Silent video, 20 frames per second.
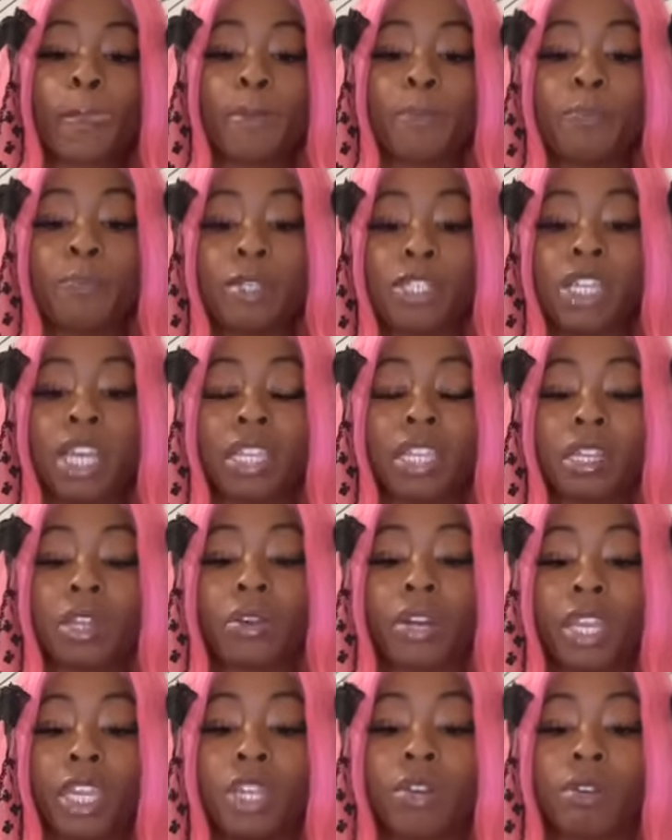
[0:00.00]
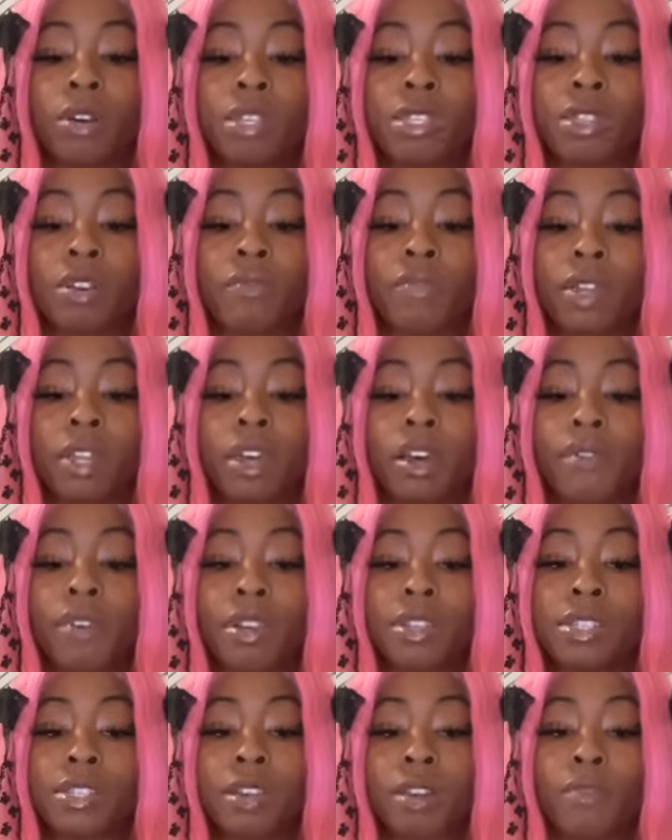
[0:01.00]
but she had to learn to heal herself and love
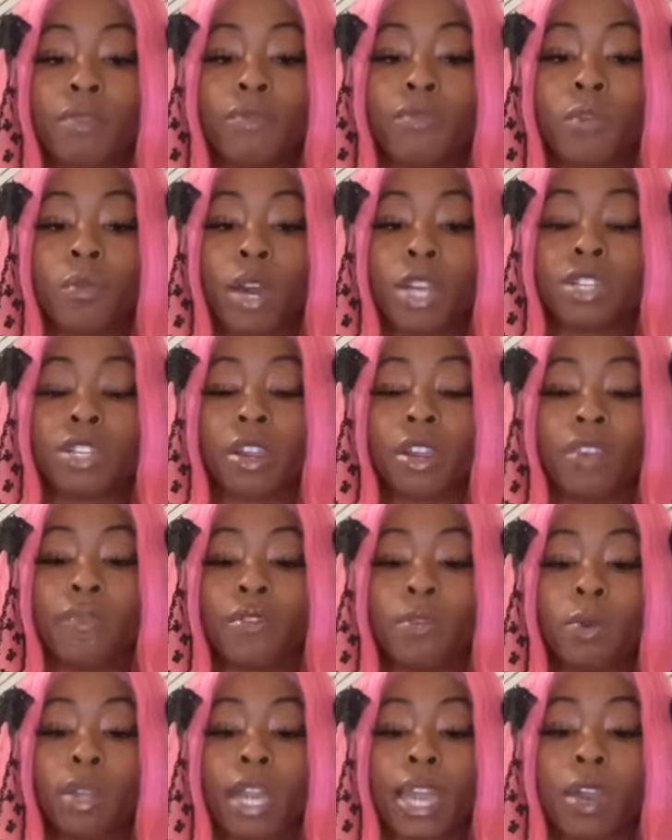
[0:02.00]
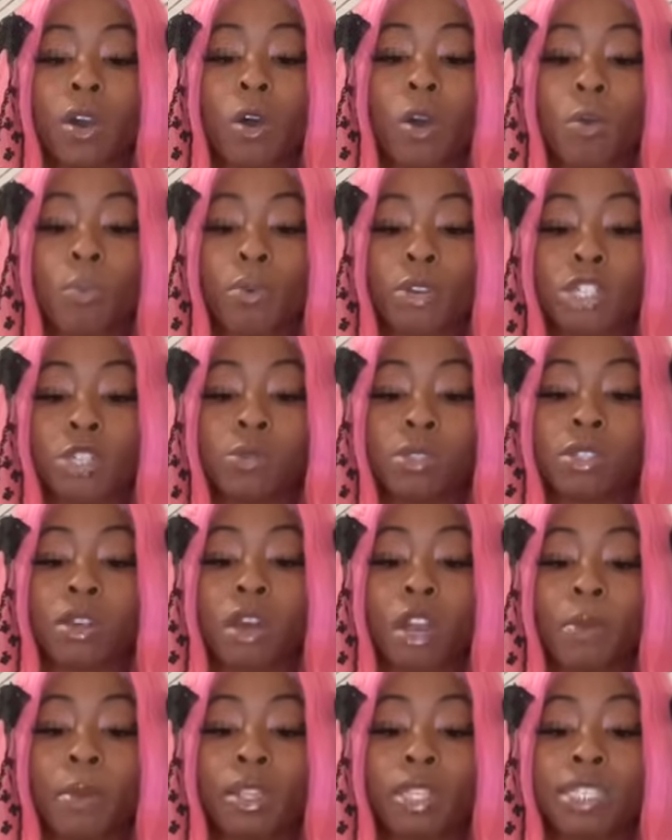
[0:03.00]
herself. If you watch her interview with like Oprah, she was
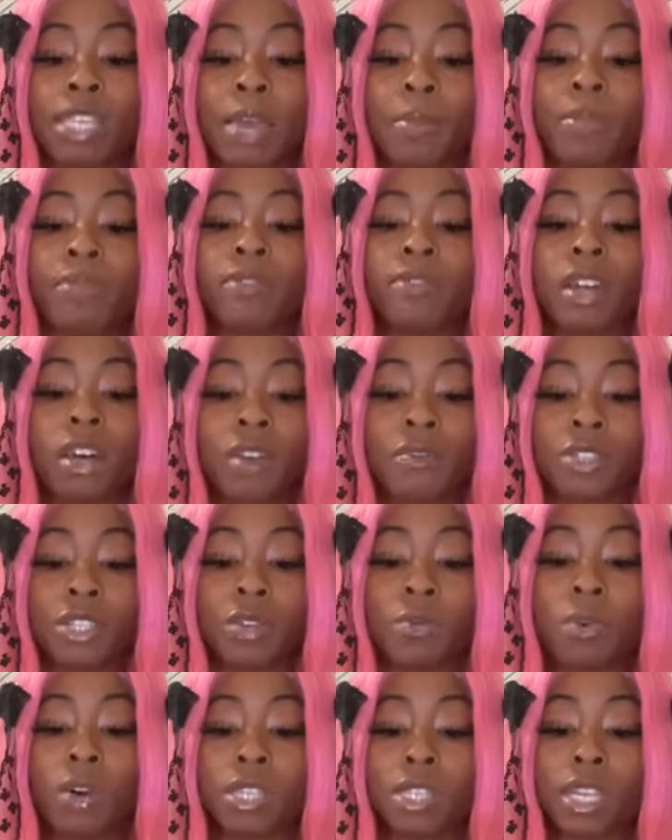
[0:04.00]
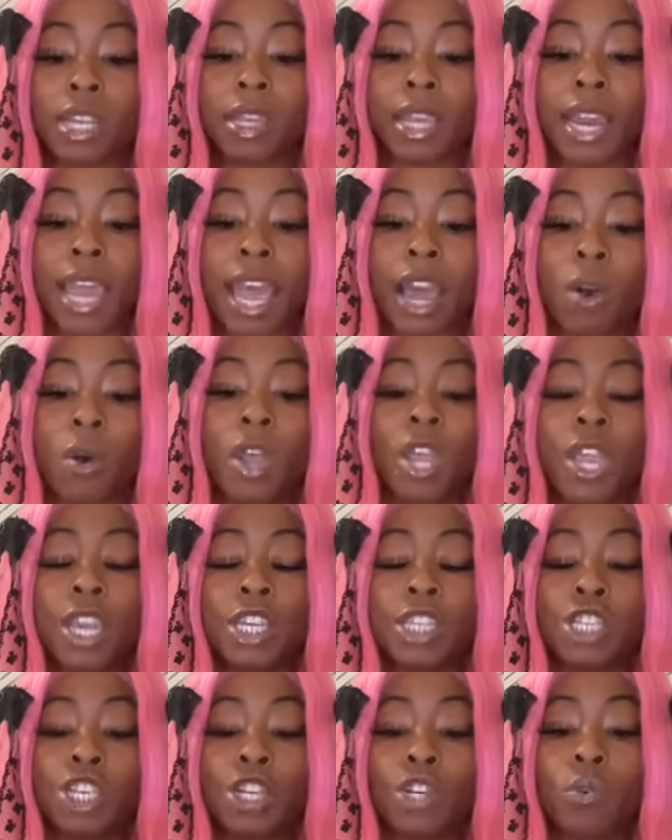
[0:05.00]
talking about the type of love she wanted and how
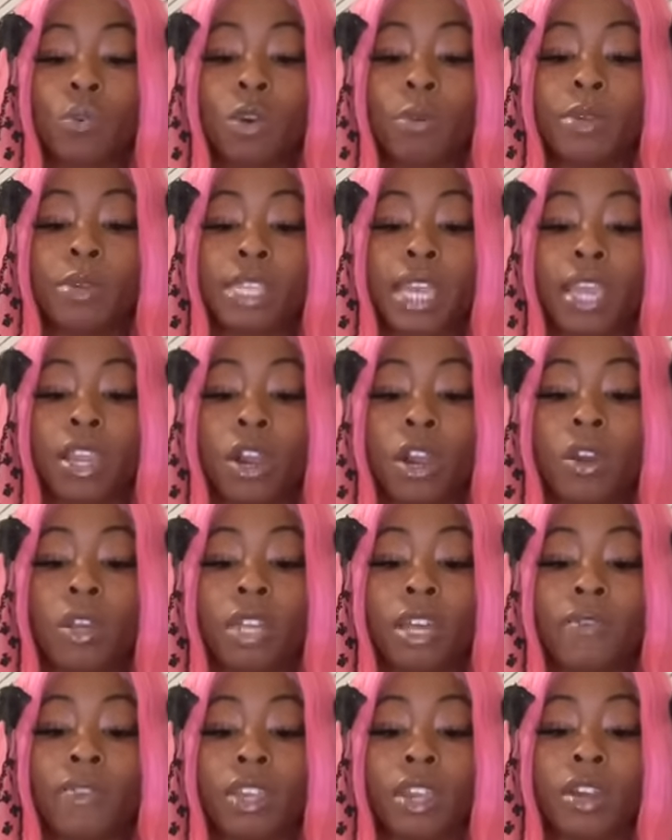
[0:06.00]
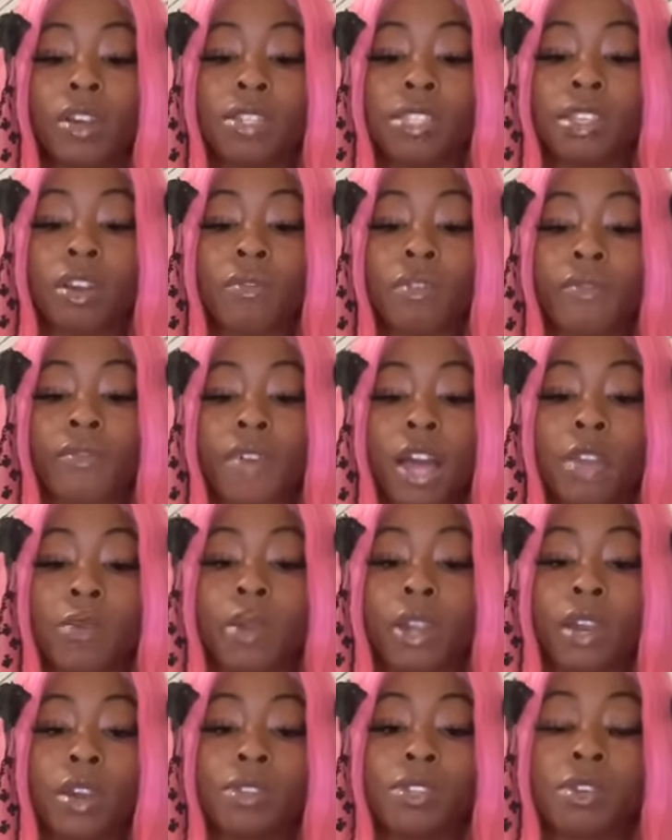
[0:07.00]
she knew it would take her loving herself and
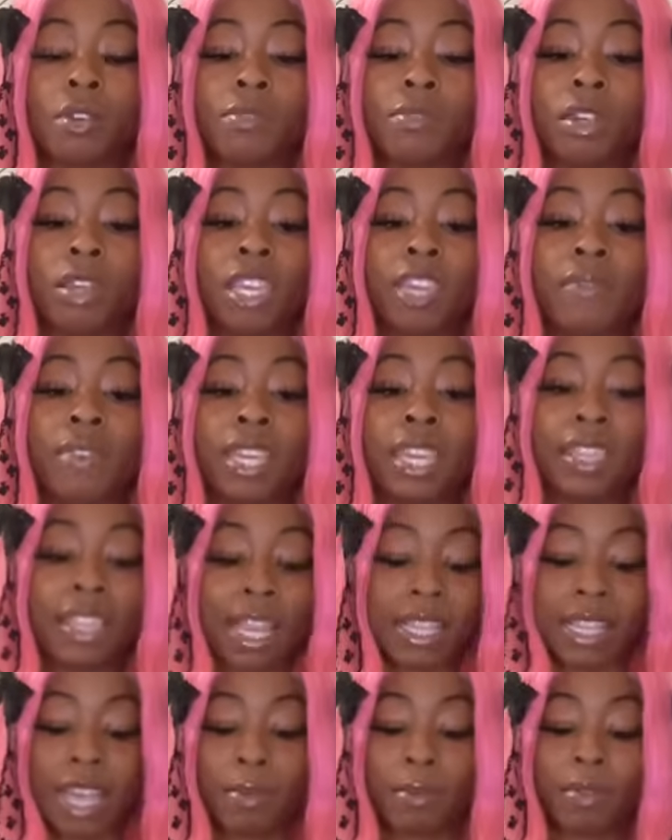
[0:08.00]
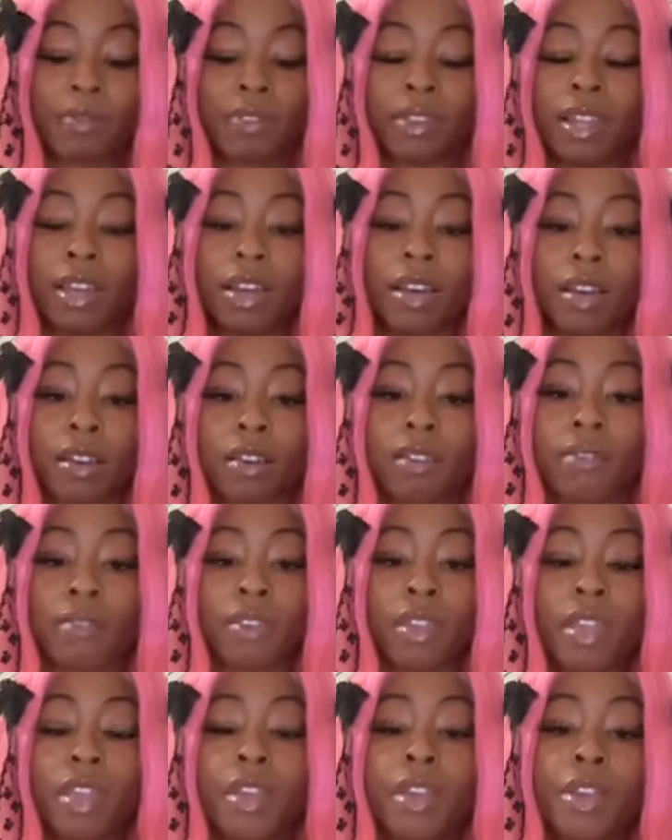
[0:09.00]
valuing herself to even get that type of love.
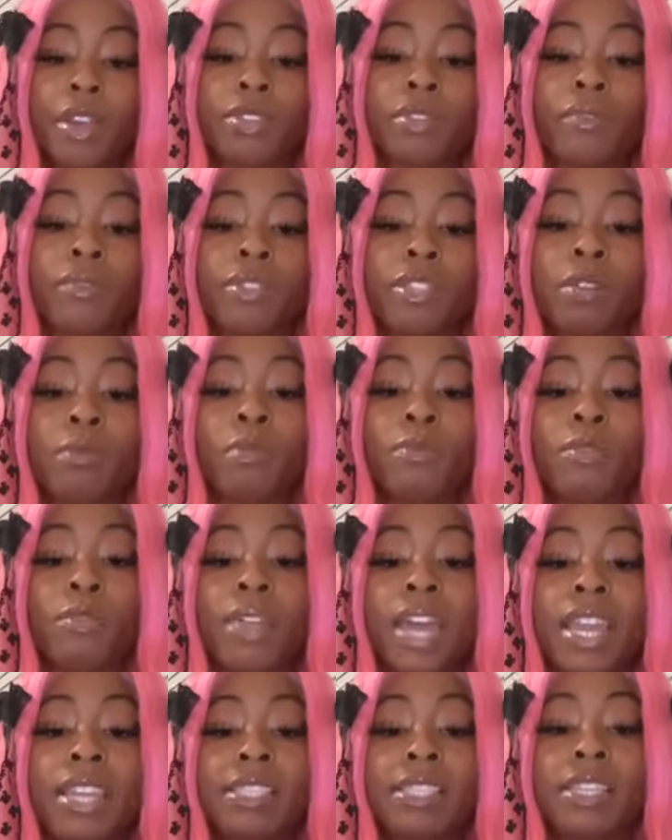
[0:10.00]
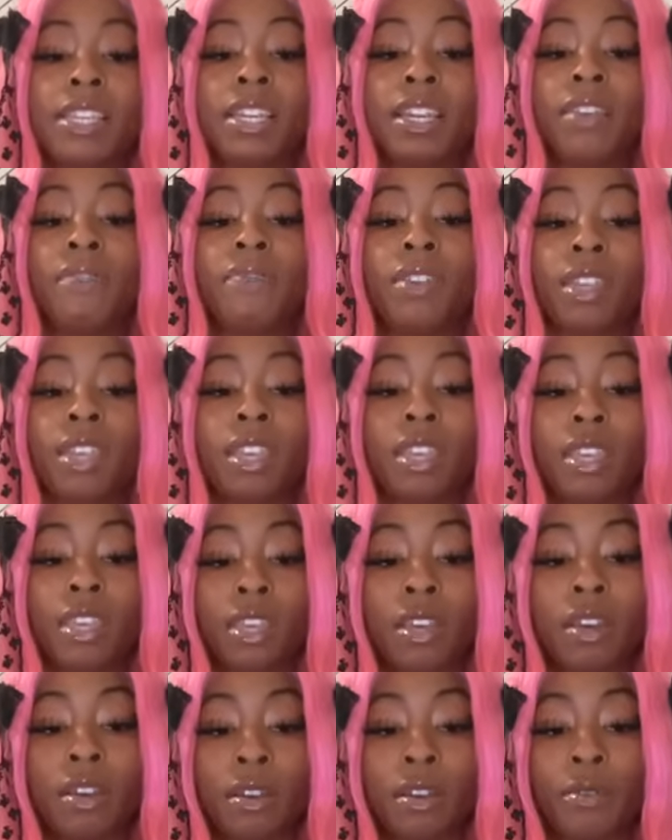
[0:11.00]
So for some of you, that is significant.
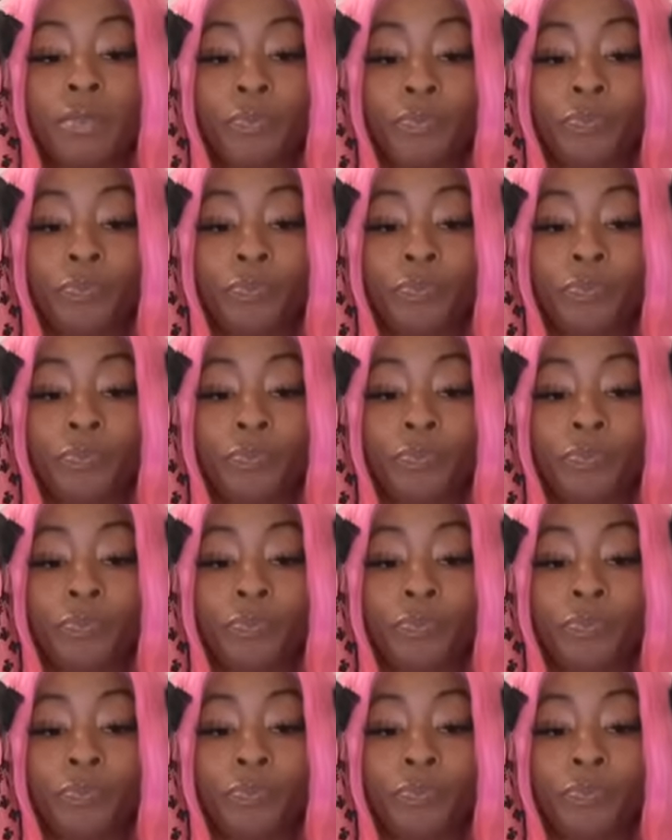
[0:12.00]
Um,